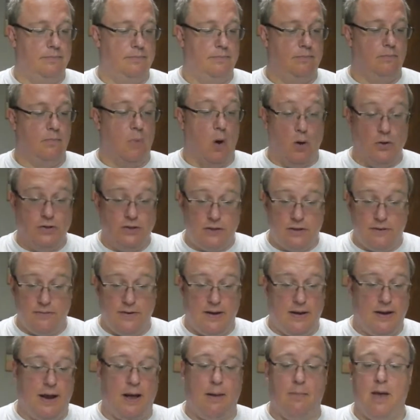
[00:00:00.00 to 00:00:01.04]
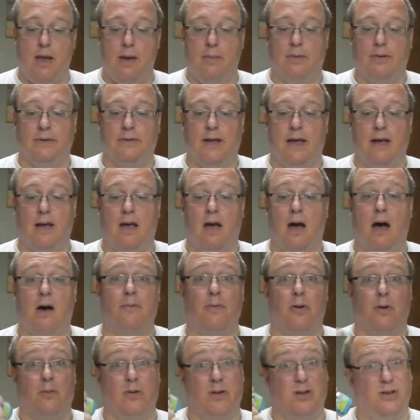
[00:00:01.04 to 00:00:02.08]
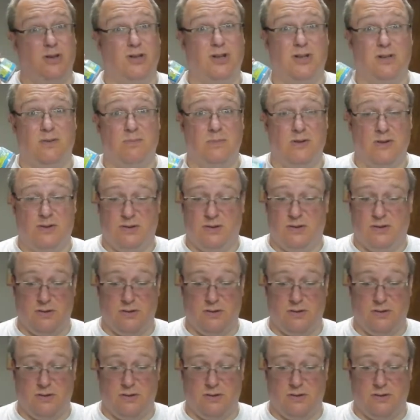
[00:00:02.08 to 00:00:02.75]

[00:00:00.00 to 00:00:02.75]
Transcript: most of it. I'm able to cover with just Mr.